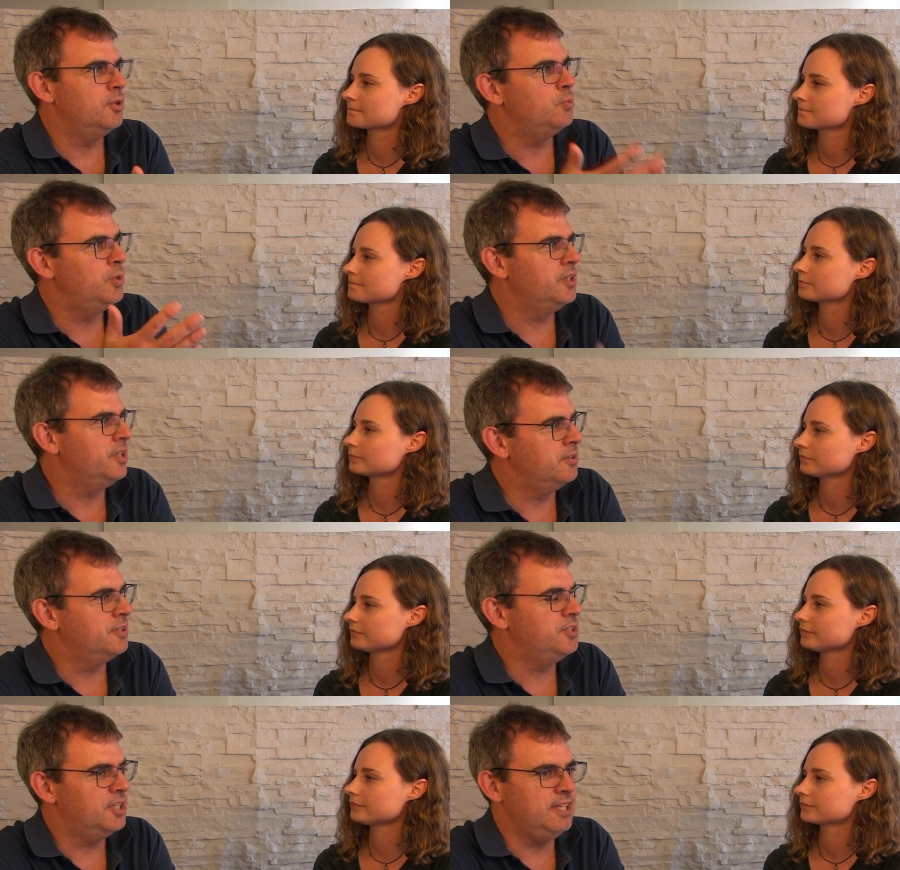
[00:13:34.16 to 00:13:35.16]
Speaker 1: you know, we're here
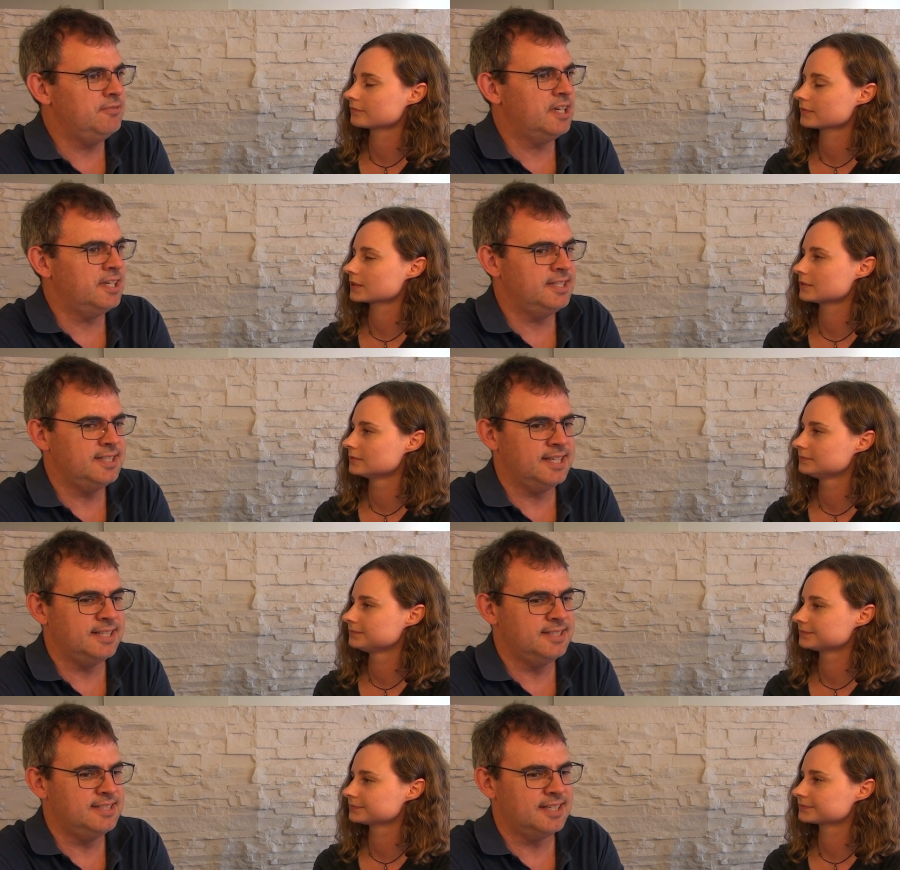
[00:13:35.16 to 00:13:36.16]
in Geneva and,
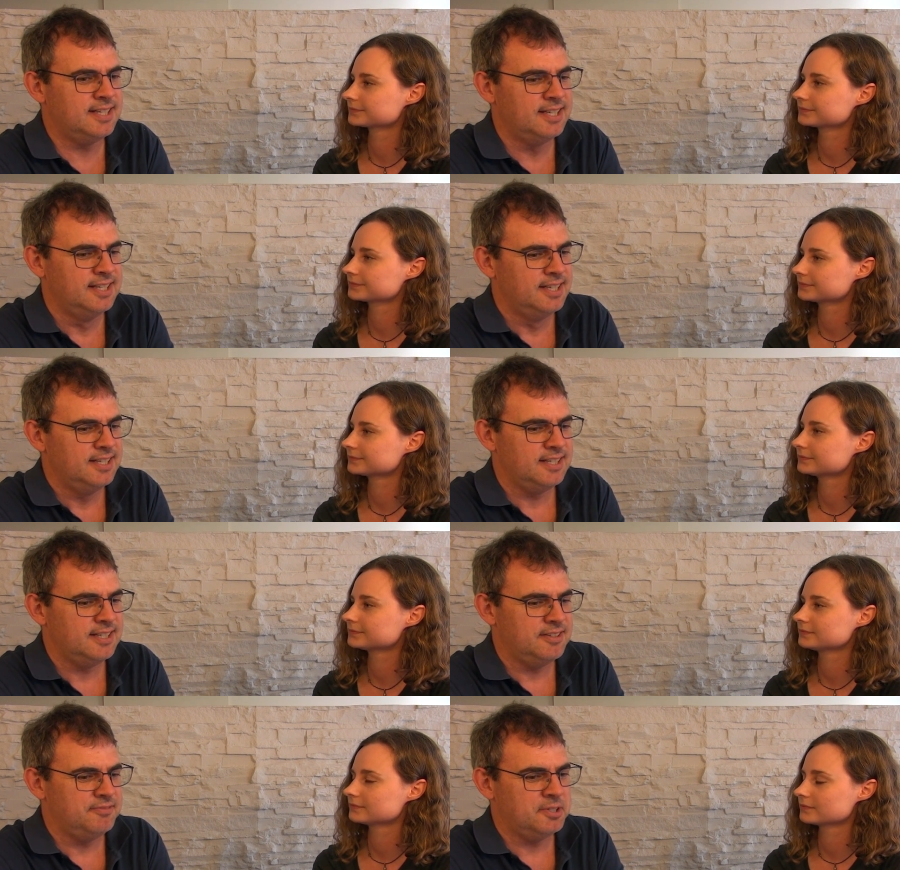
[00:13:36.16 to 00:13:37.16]
and uh,
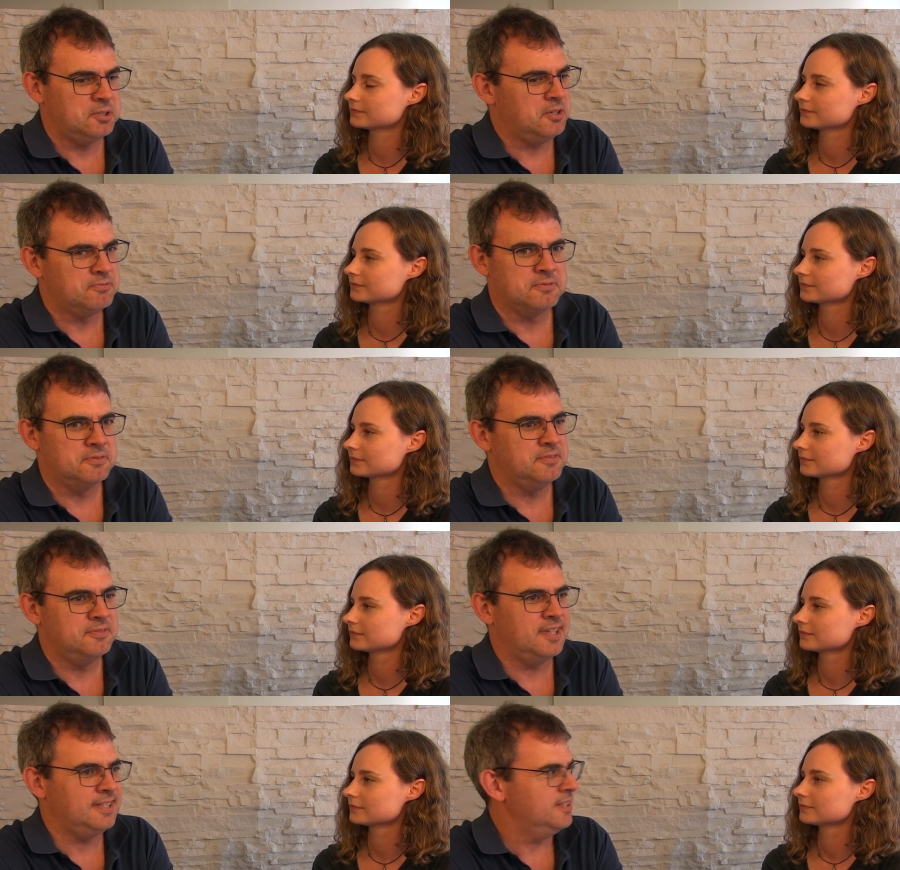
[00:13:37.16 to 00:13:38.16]
uh, very often
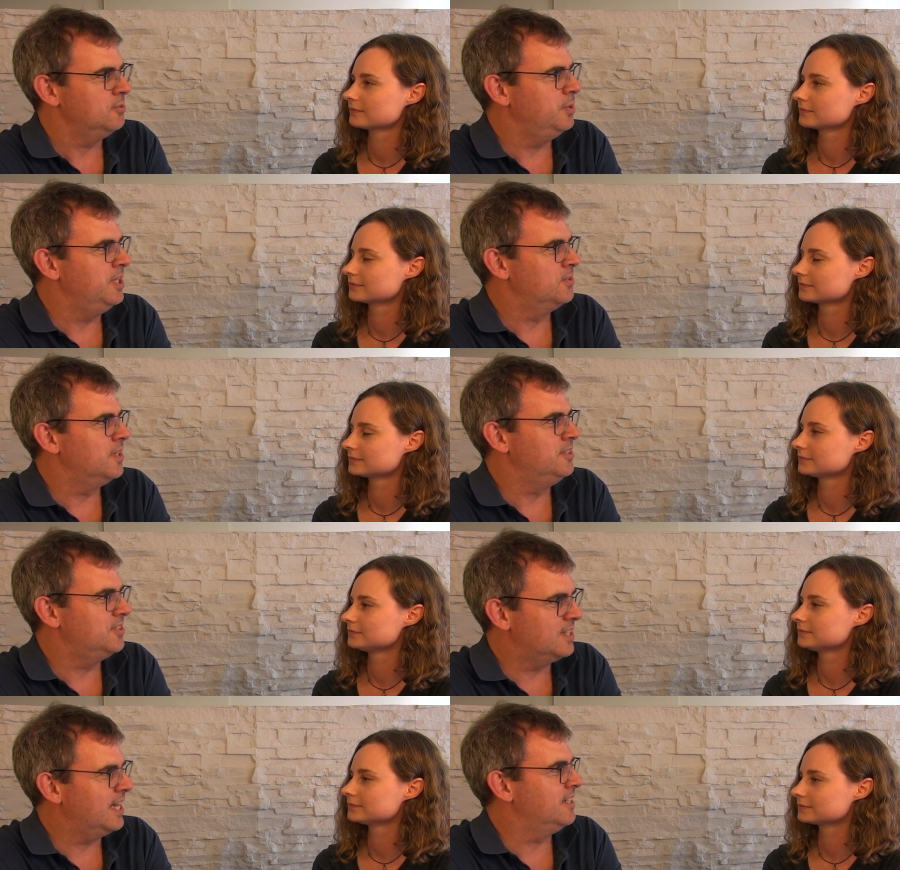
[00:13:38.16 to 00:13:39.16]
I think we don't
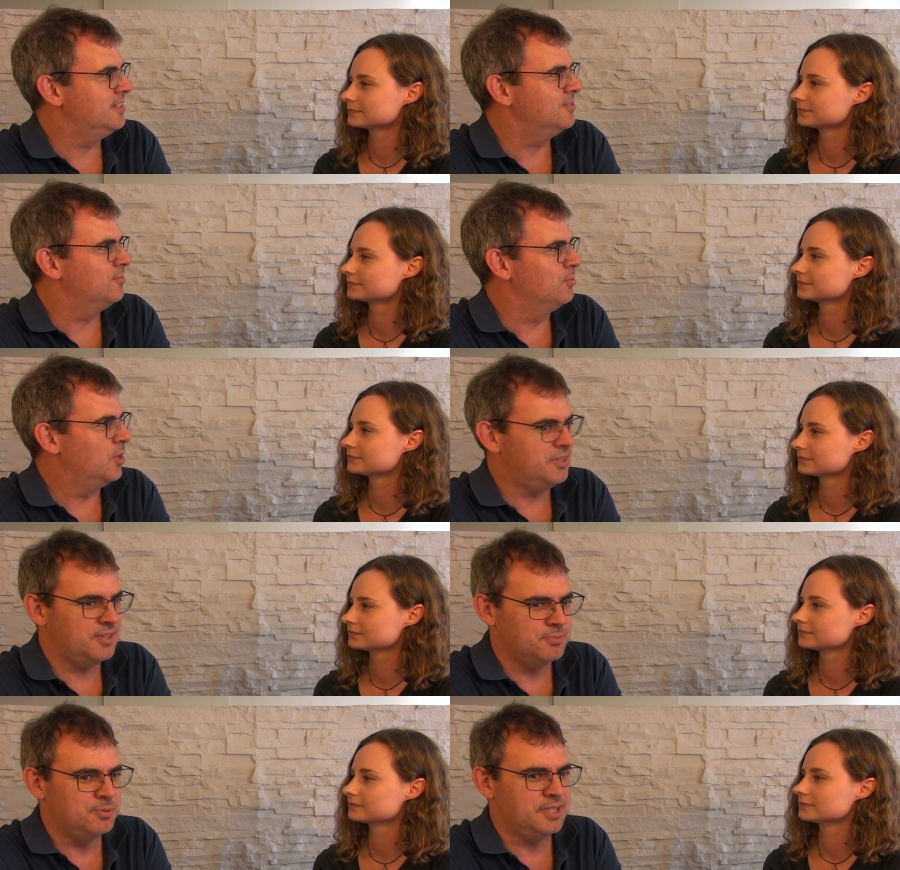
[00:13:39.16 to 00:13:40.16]
understand what
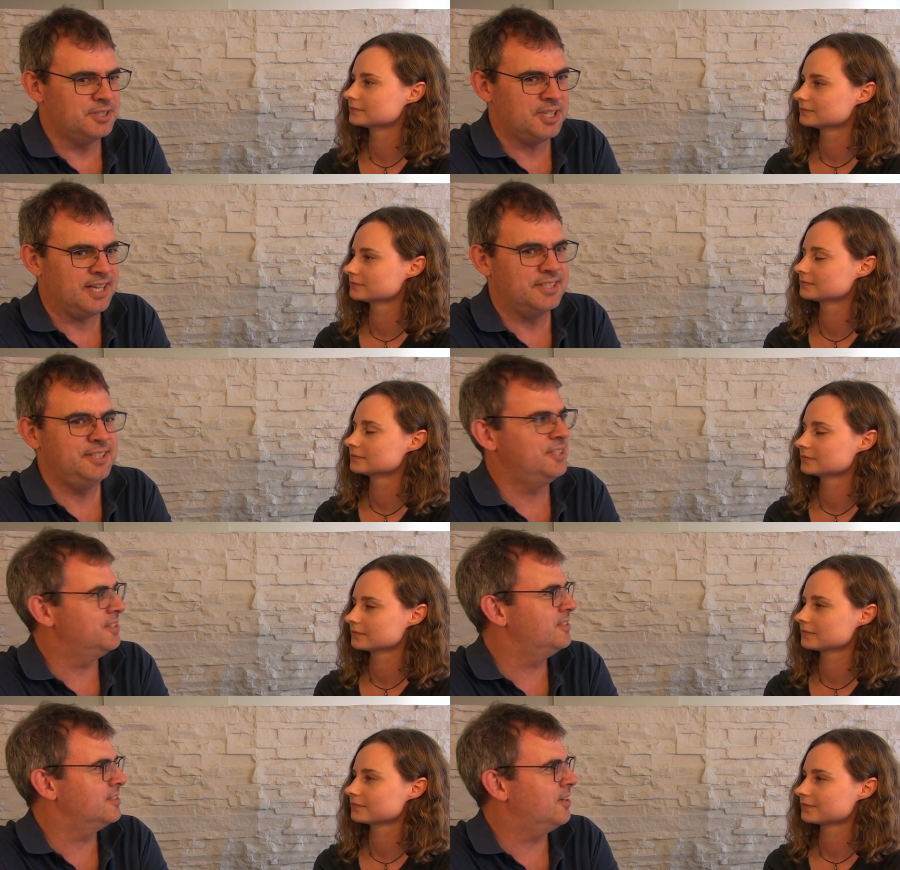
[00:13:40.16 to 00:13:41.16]
the real
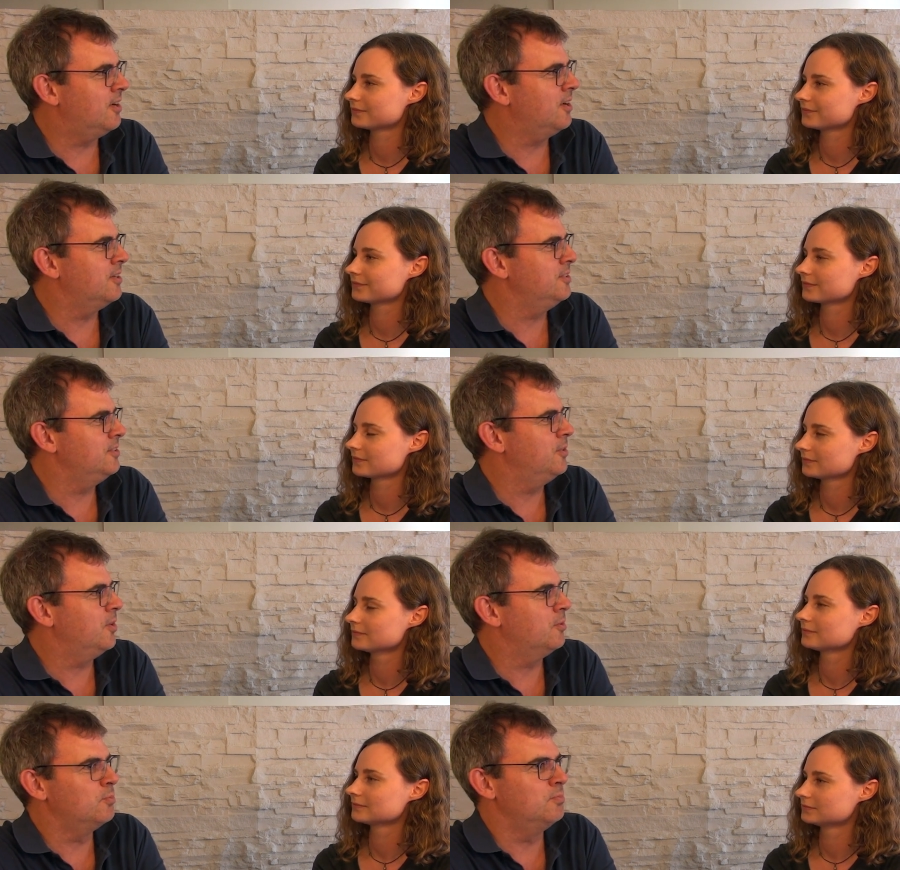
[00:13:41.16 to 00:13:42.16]
challenges are. You know,
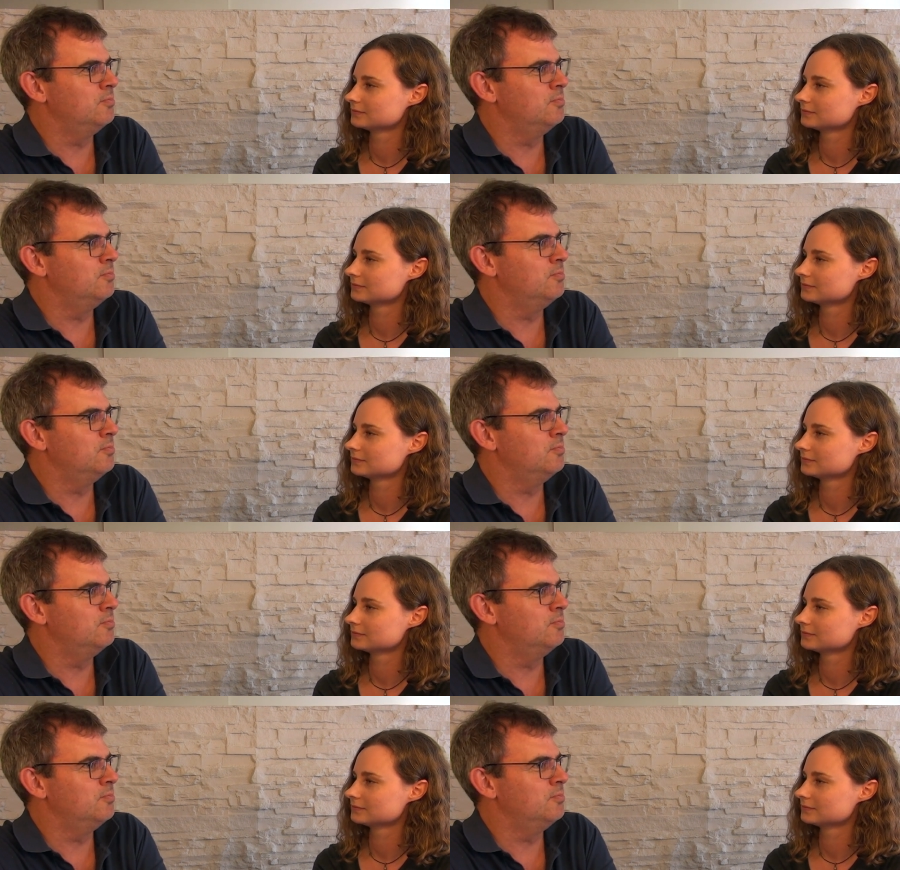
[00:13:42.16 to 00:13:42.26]
our